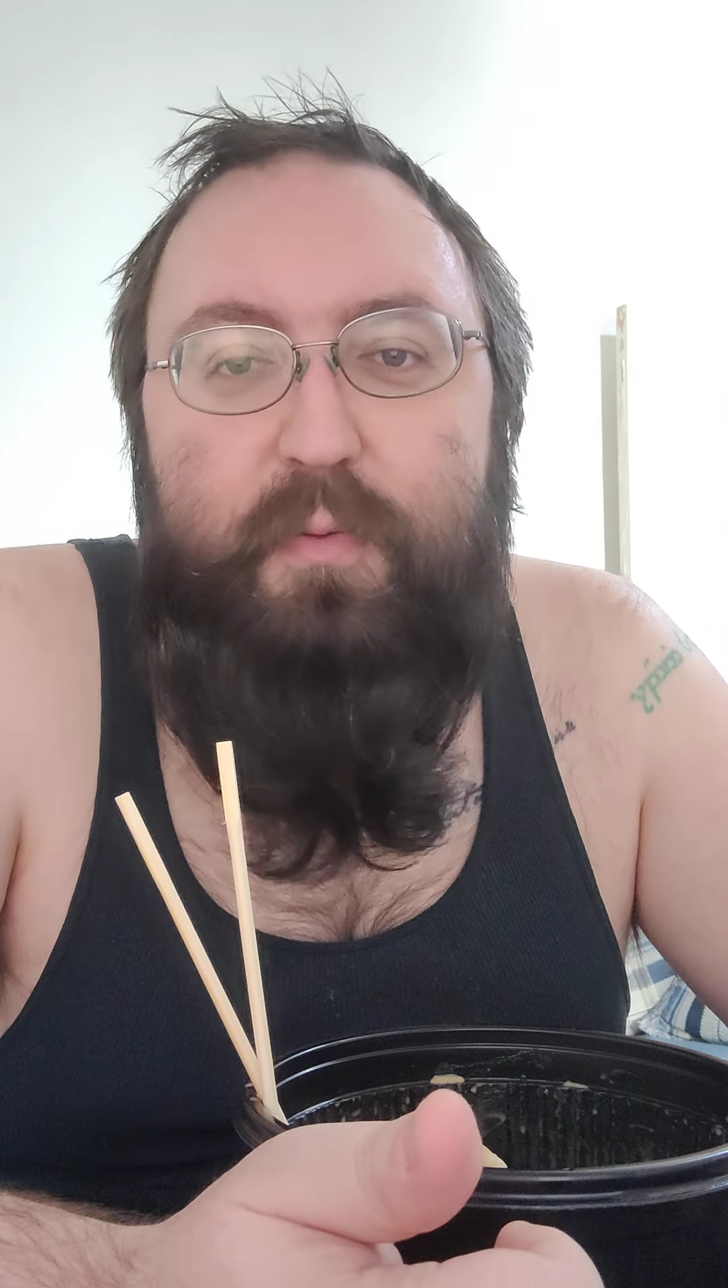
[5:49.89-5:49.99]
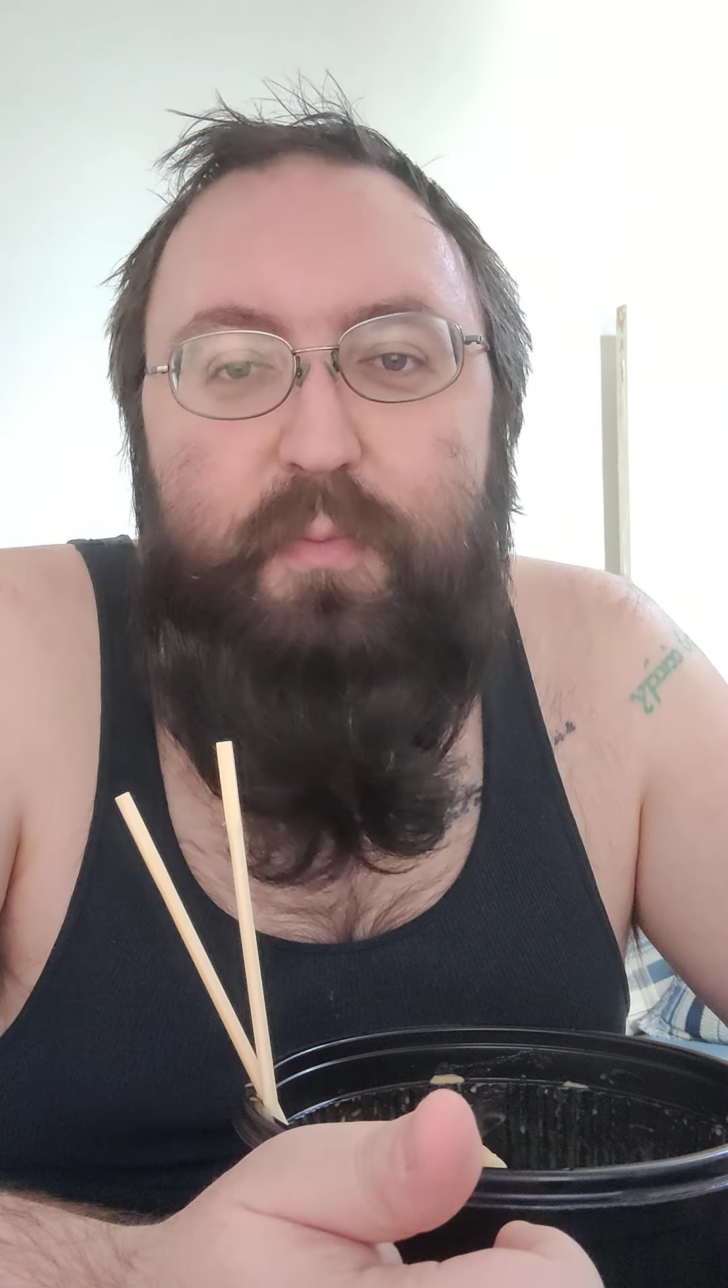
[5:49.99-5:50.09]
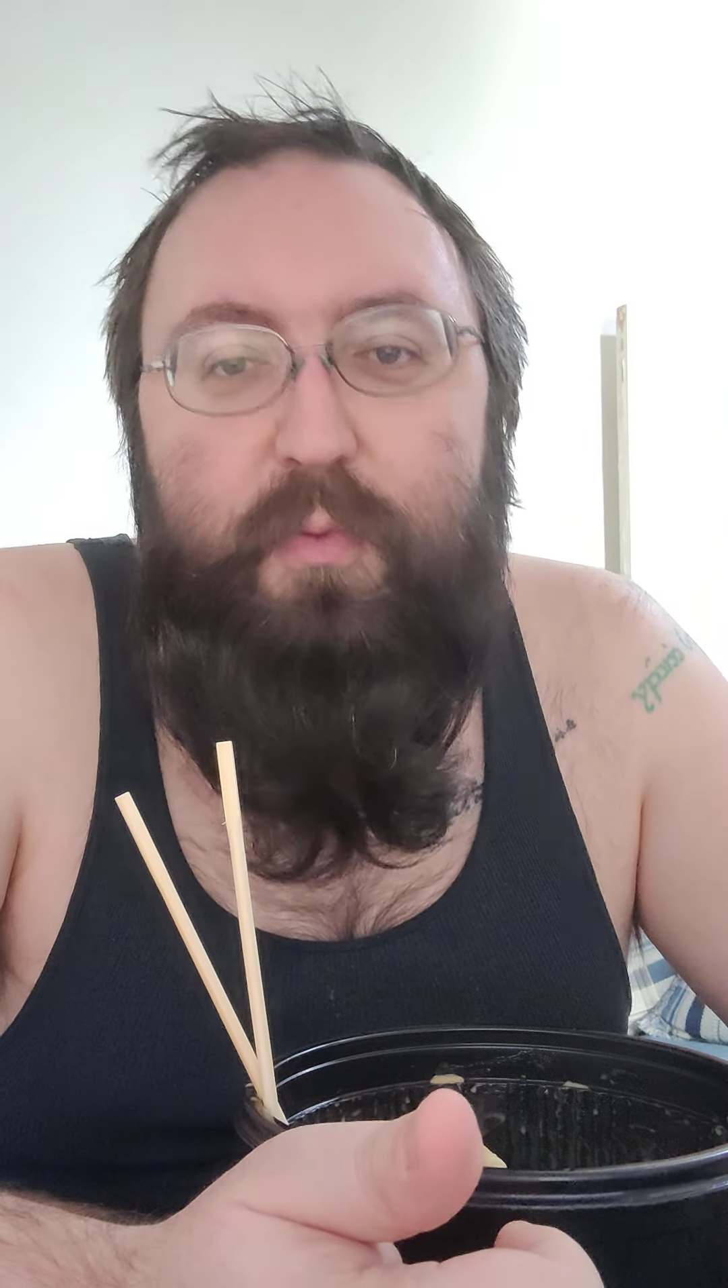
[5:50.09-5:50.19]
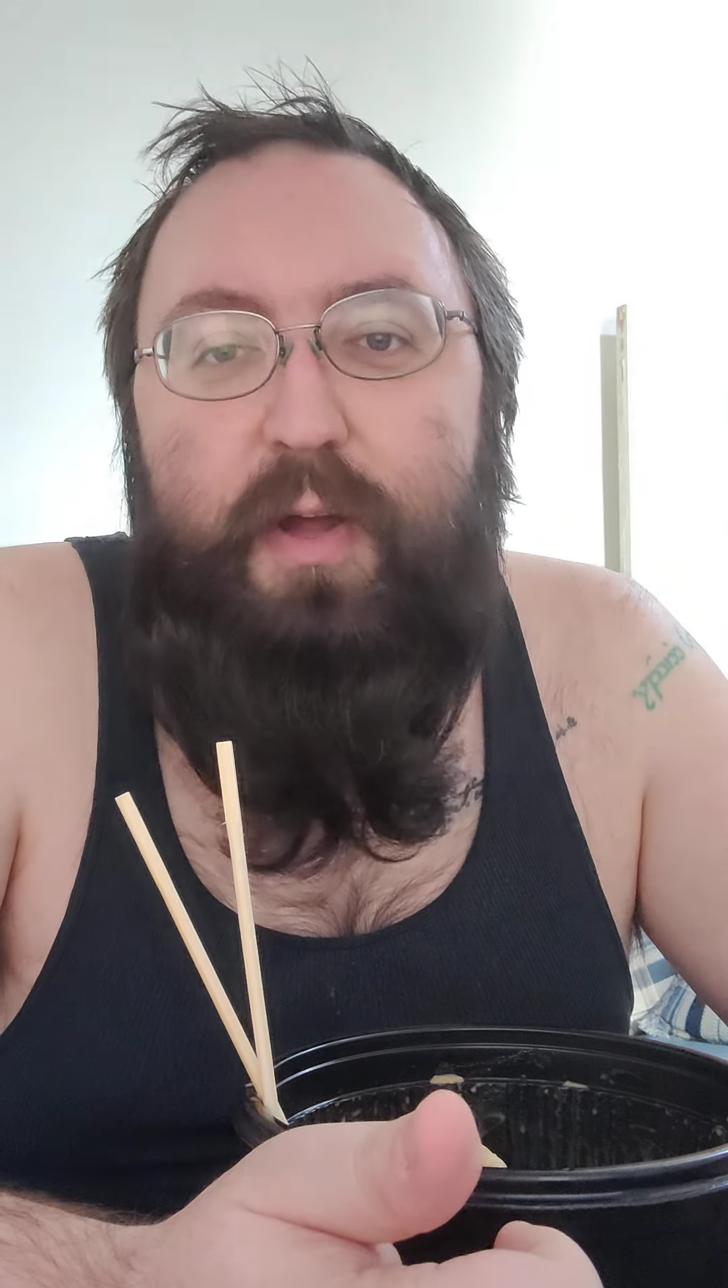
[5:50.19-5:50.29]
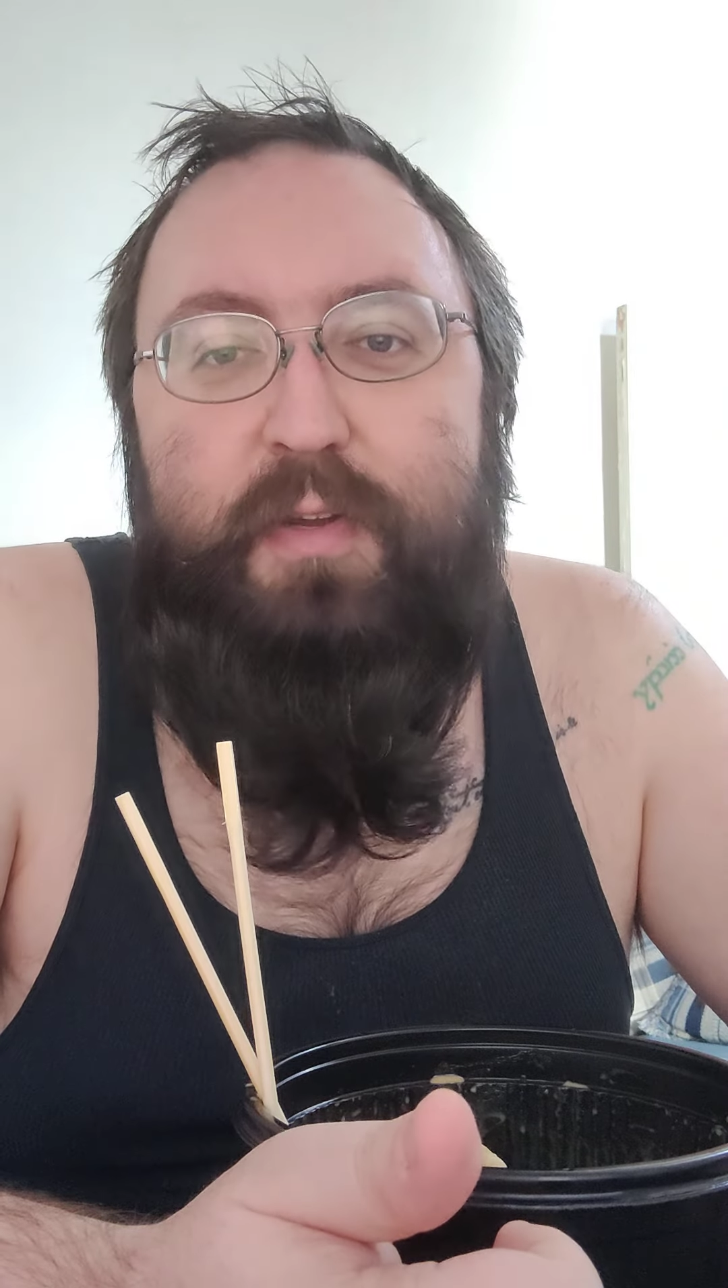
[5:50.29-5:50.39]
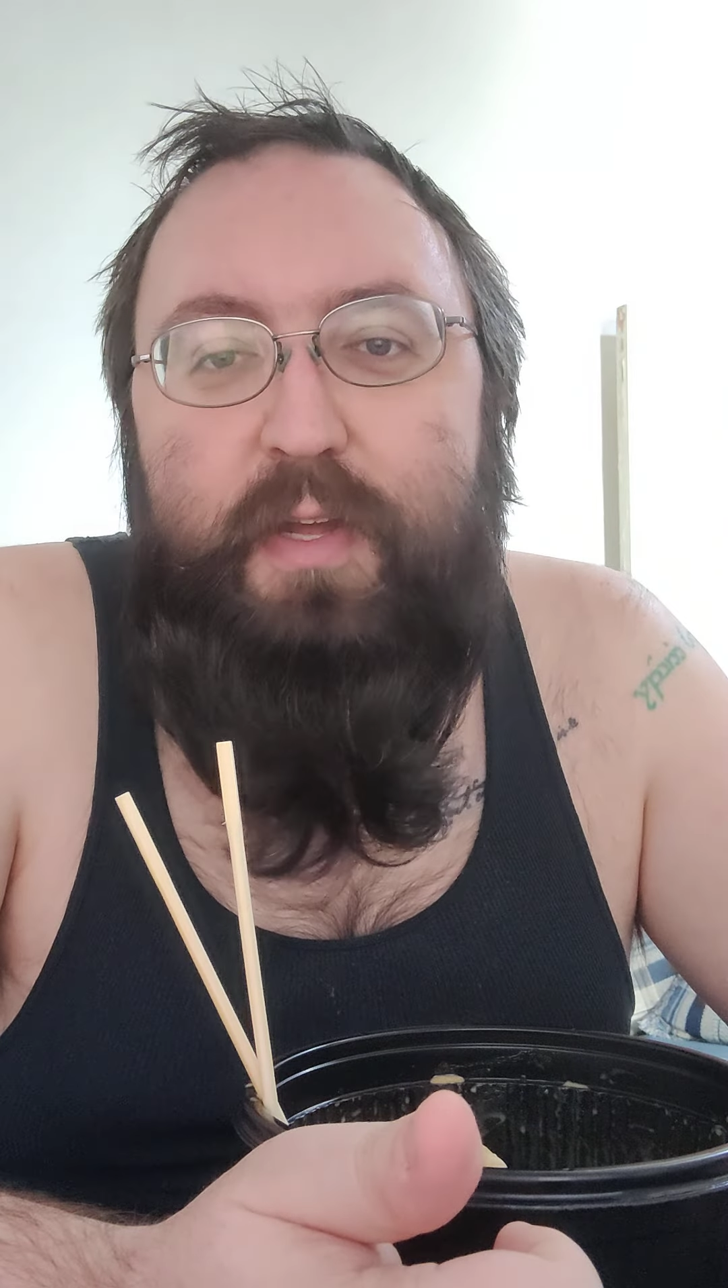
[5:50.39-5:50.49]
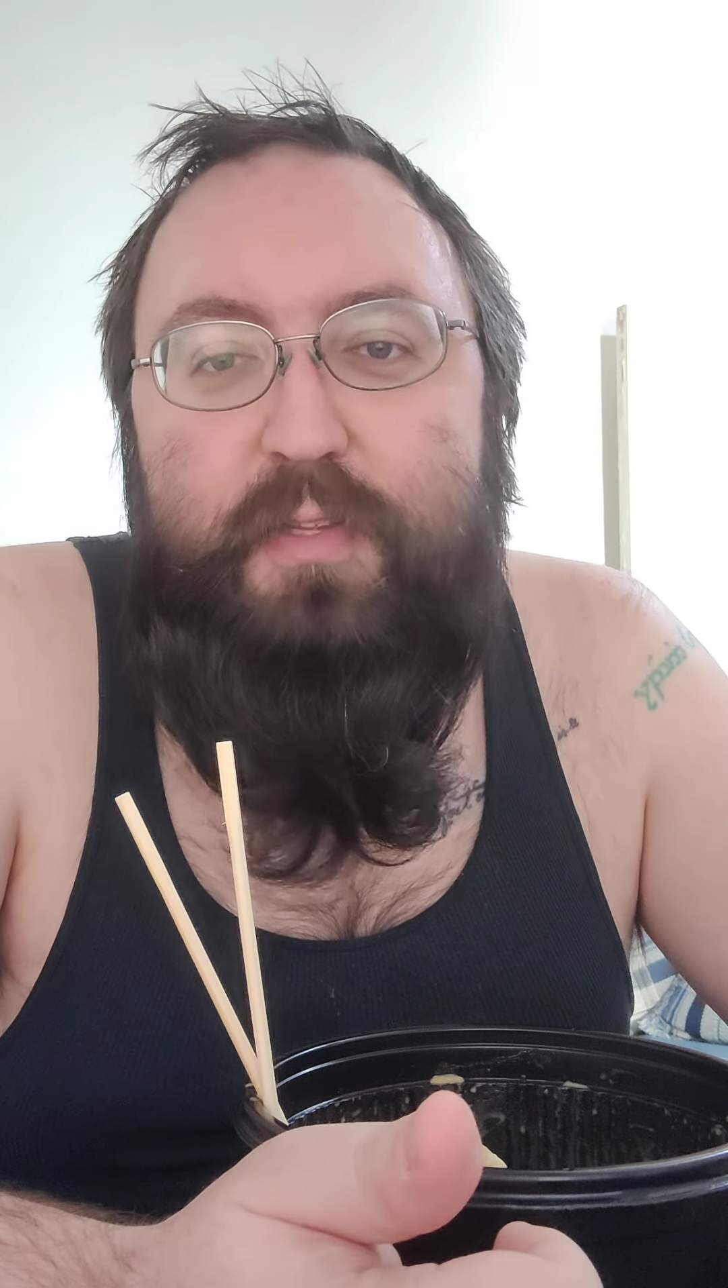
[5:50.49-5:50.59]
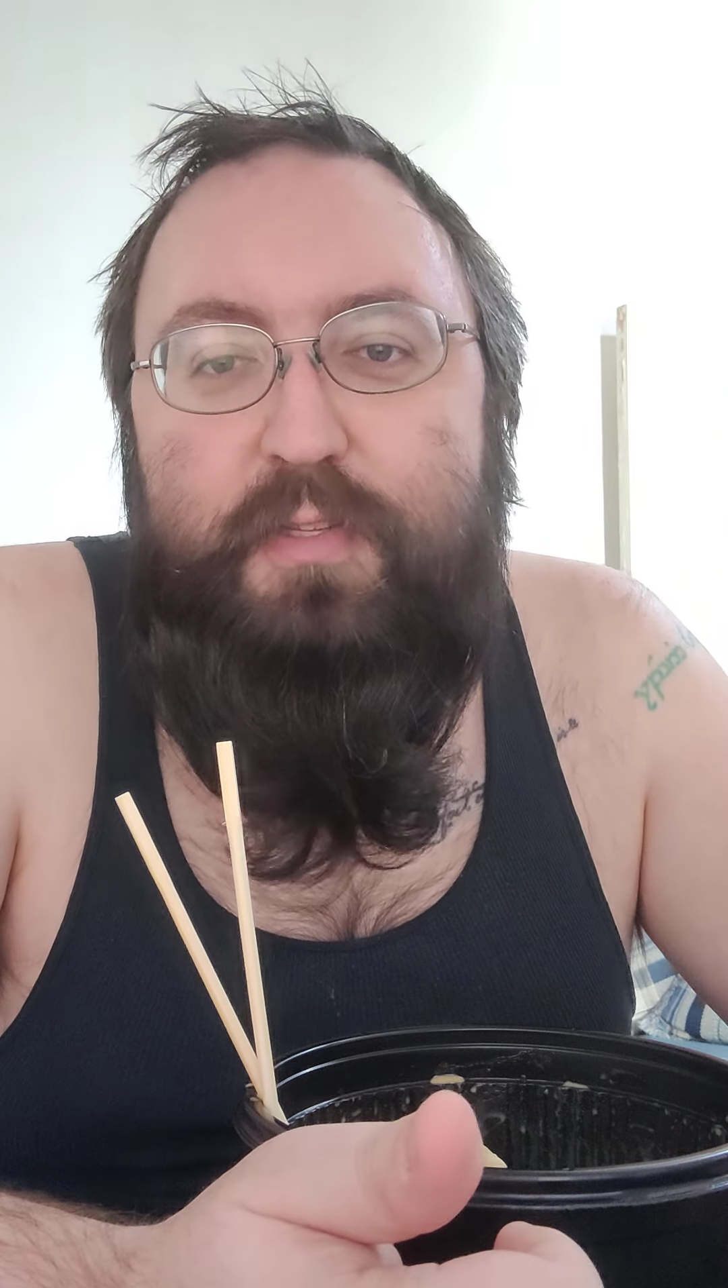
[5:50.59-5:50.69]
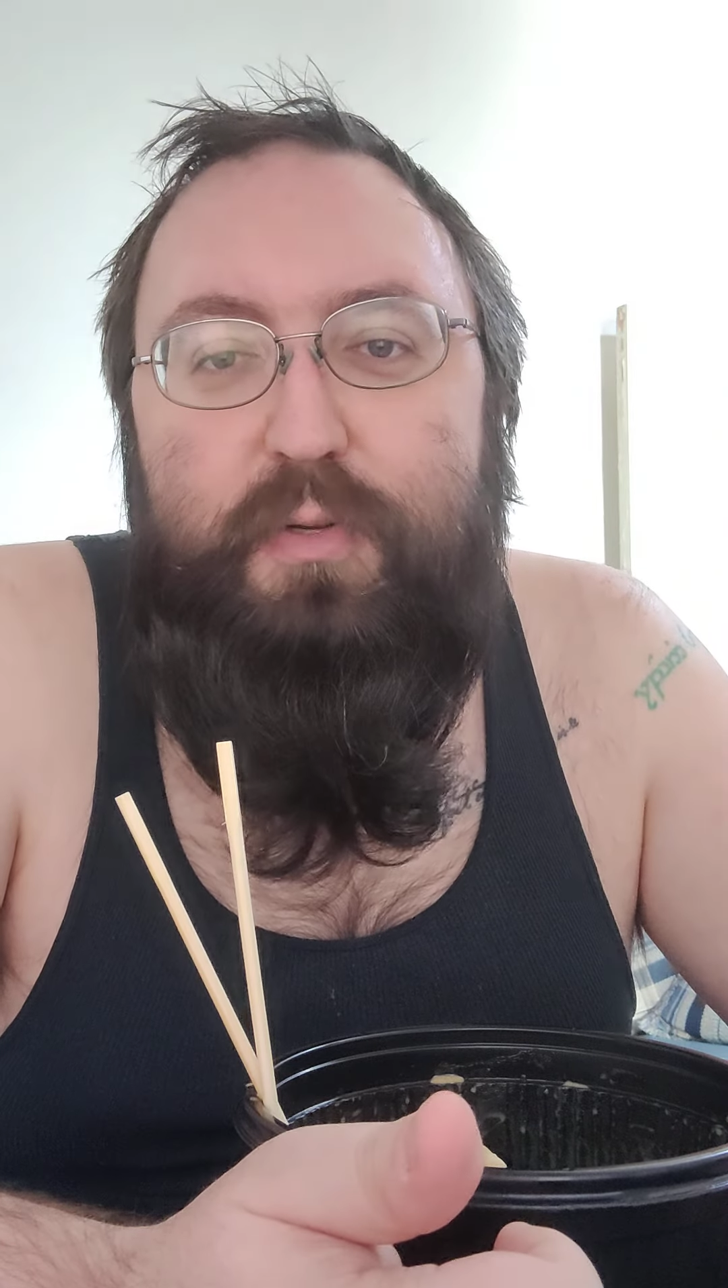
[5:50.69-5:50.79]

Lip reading: wonton